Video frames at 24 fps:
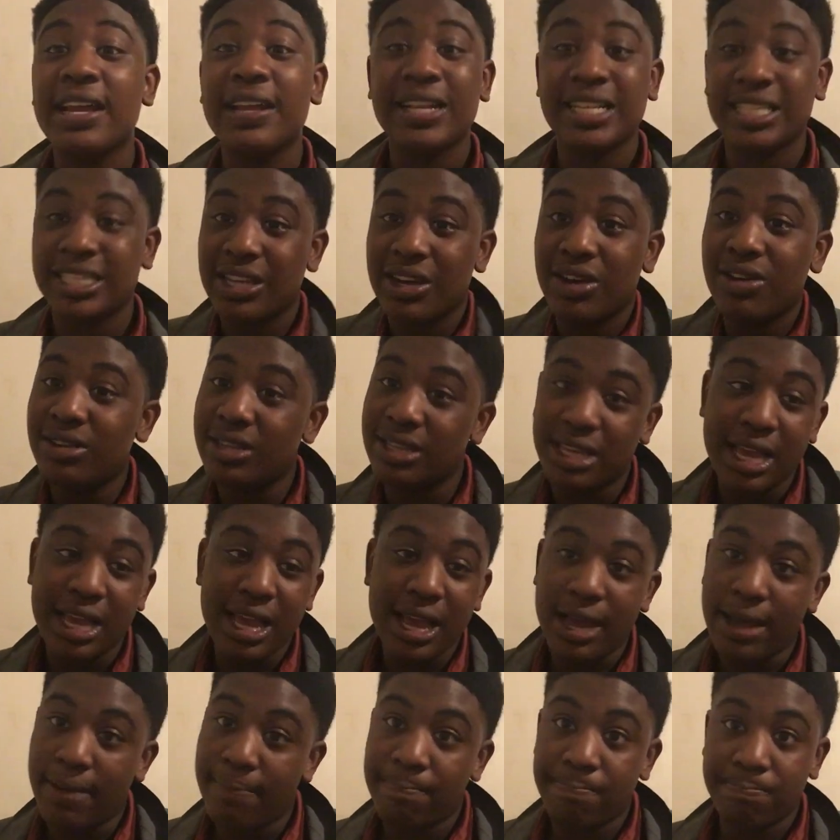So,
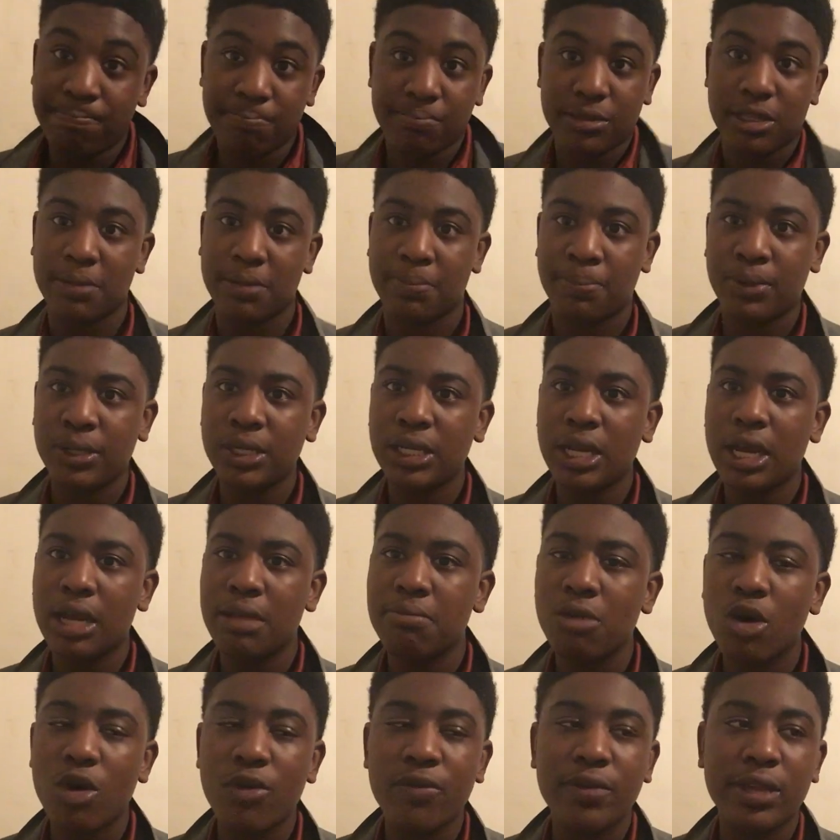yeah, pretty good
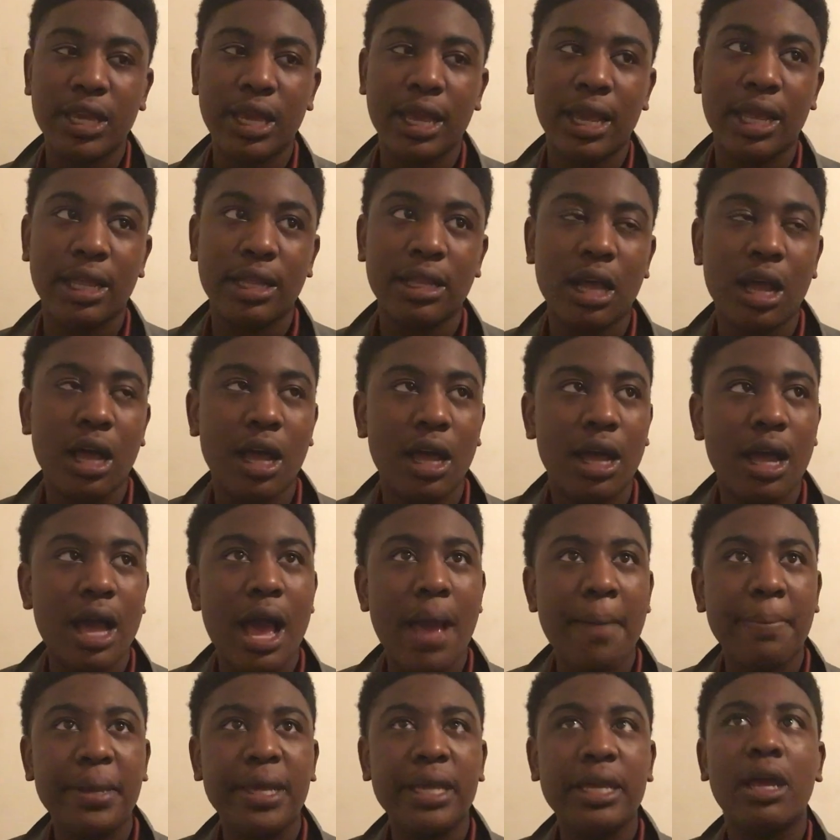movie. And
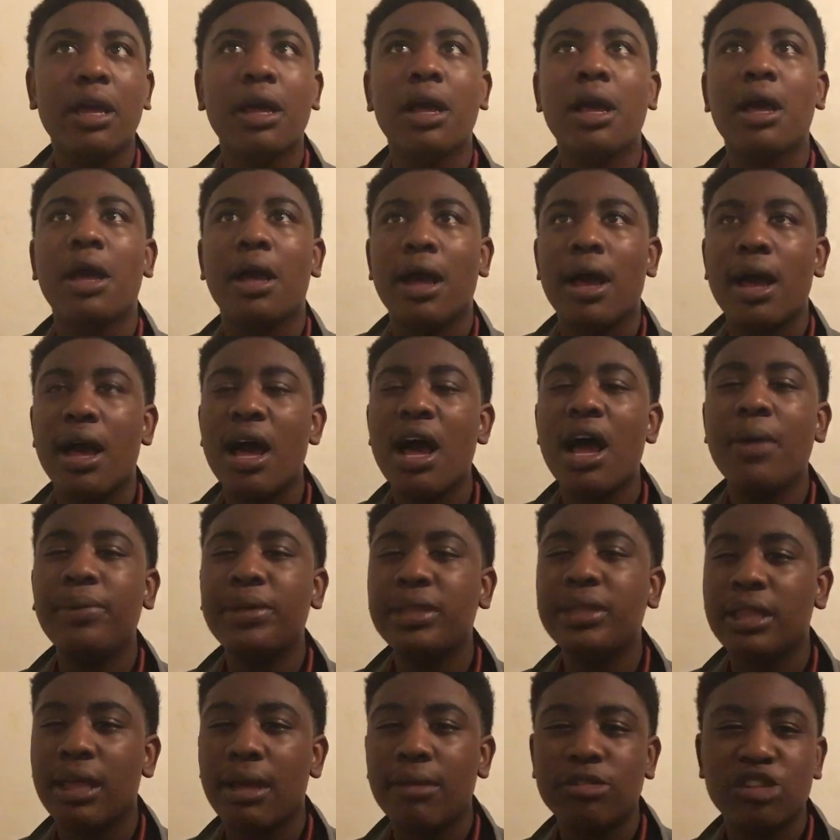I mean, I
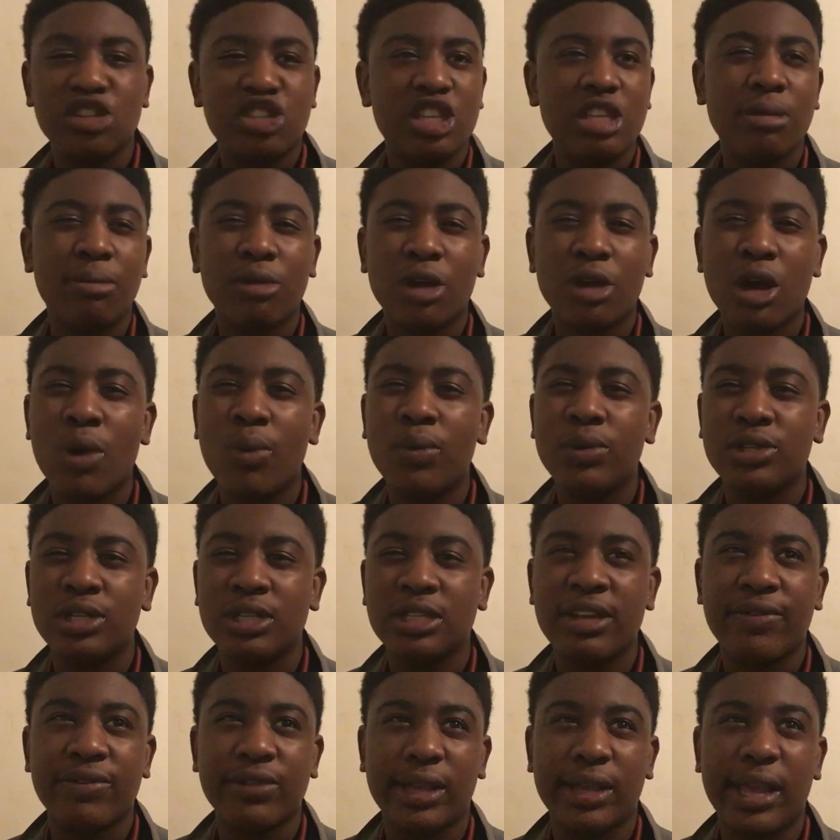would love to see them go into
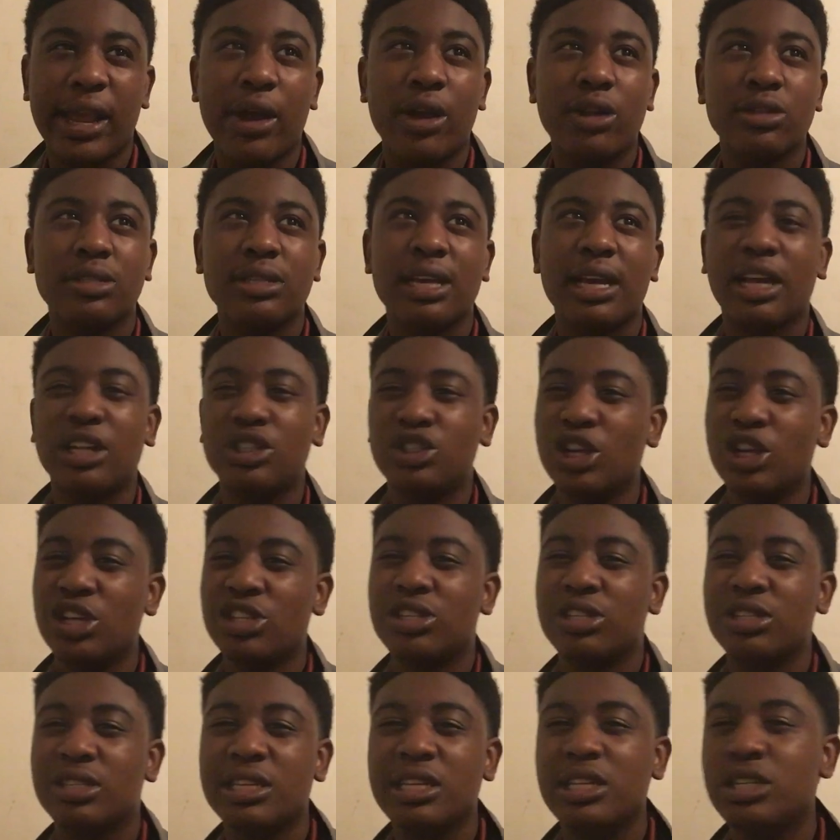different areas, like a
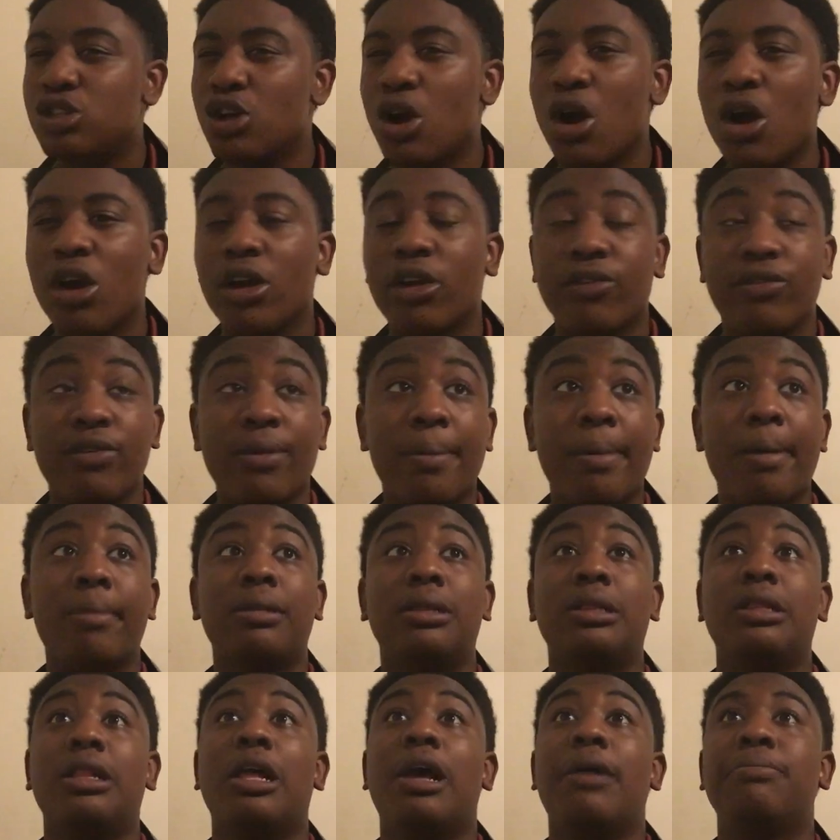Justice League Dark film. I
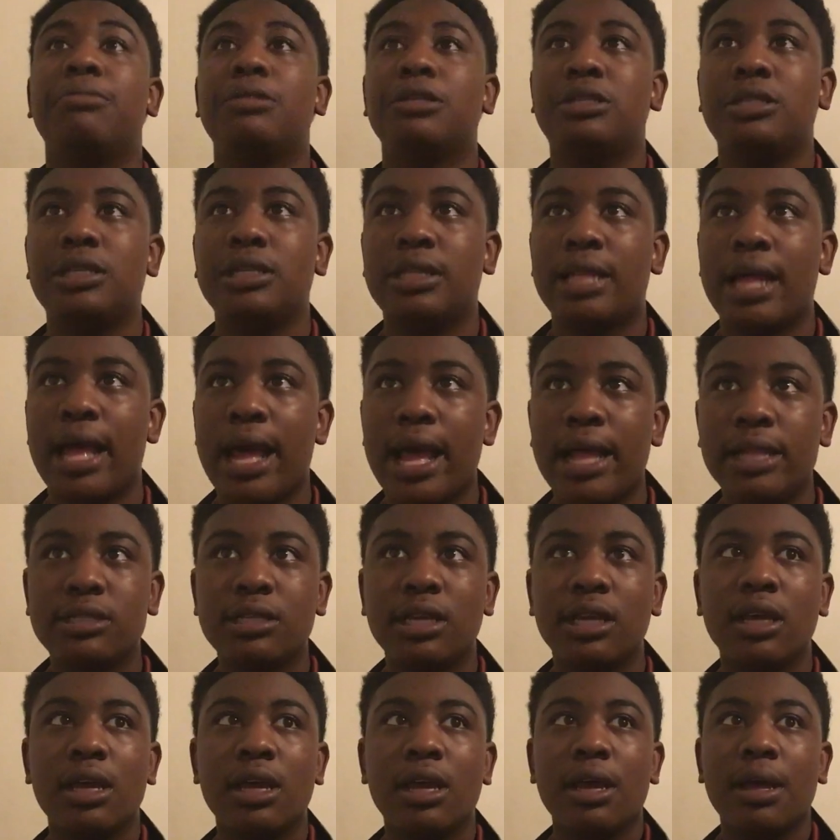would love to see that.
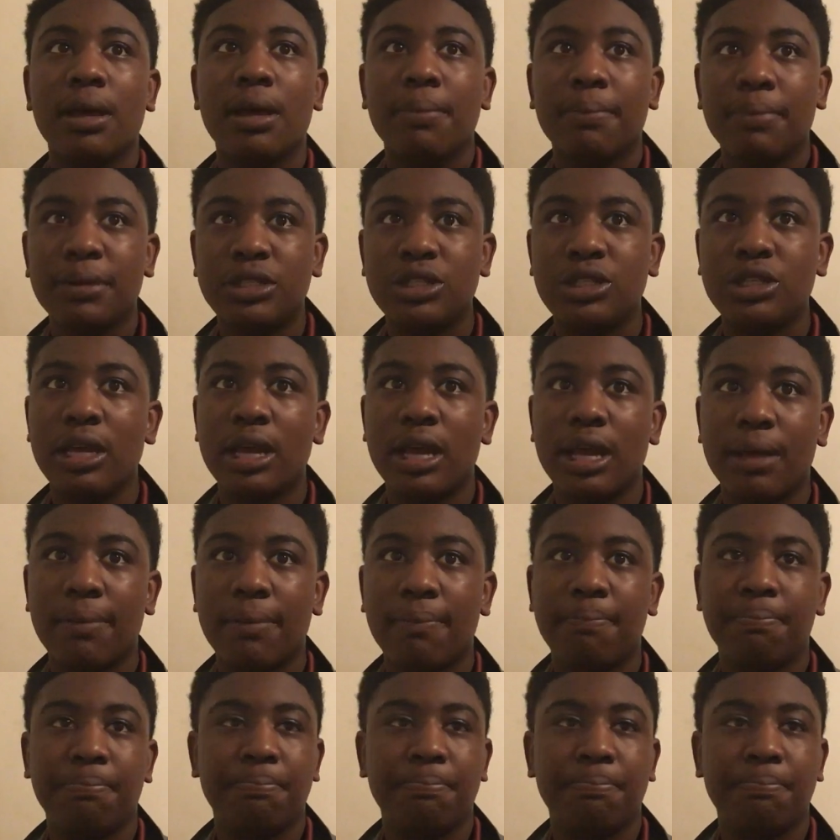But, yeah.